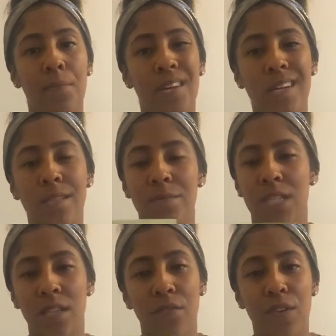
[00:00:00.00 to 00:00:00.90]
There is a
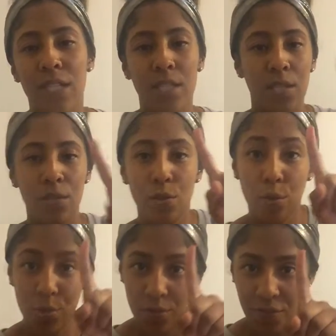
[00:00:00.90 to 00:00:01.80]
machine for this that
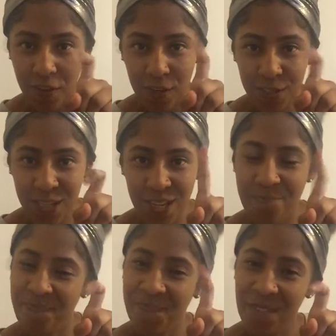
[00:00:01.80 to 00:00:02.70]
goes on the
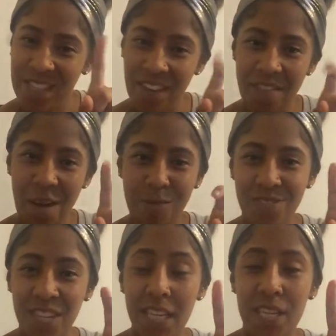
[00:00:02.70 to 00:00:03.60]
fingertip, which I found
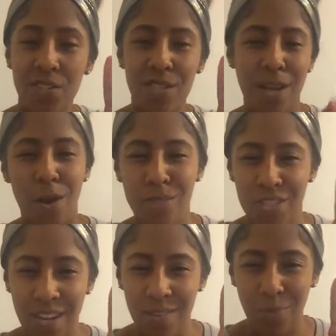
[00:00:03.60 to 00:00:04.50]
was really interesting. I
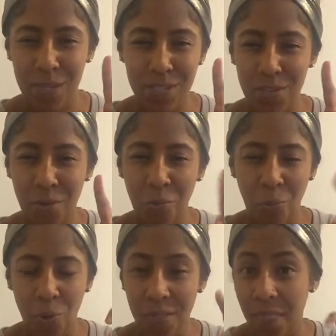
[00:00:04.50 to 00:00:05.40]
always wanted to know
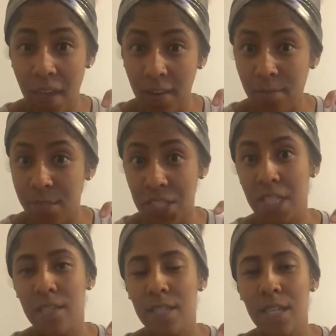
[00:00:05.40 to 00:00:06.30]
what that
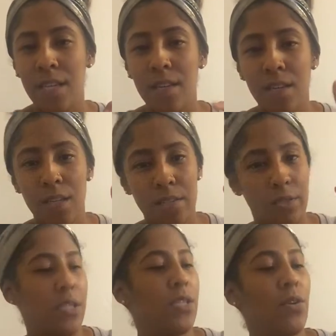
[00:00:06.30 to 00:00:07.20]
machine did.
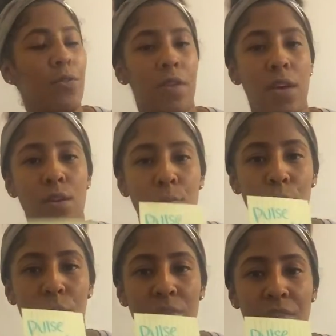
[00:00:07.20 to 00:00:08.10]
So it's just a little thing you
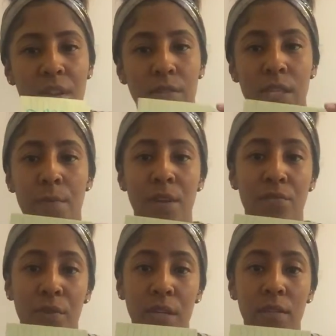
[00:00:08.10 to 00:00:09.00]
put on your fingertip and
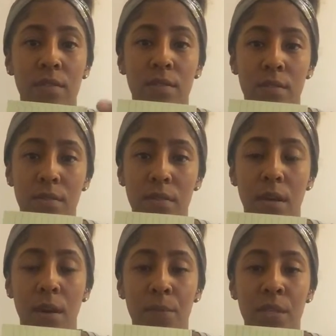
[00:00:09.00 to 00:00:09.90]
it reads
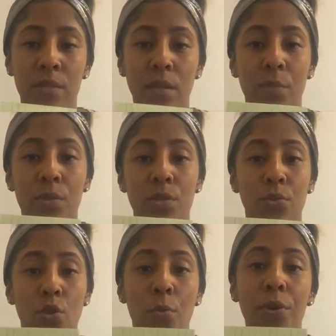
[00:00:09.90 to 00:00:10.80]
these numbers. So
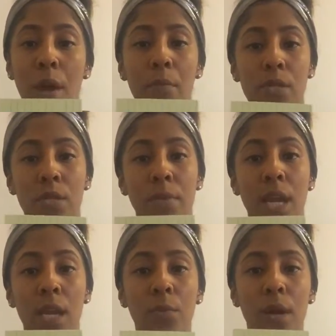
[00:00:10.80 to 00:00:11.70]
normal numbers should
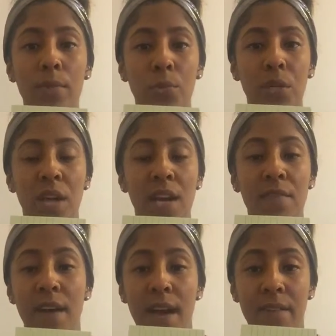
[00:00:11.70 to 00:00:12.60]
be anywhere between
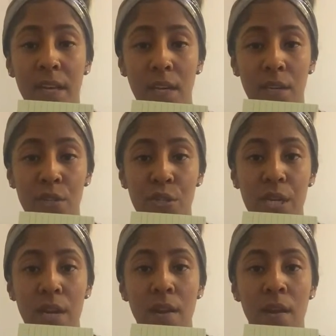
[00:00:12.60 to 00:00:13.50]
95 and
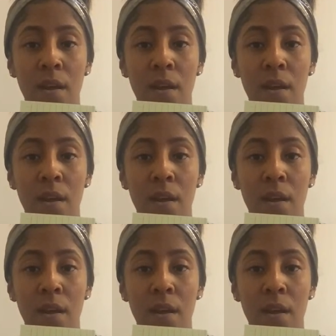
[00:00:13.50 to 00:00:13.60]
100.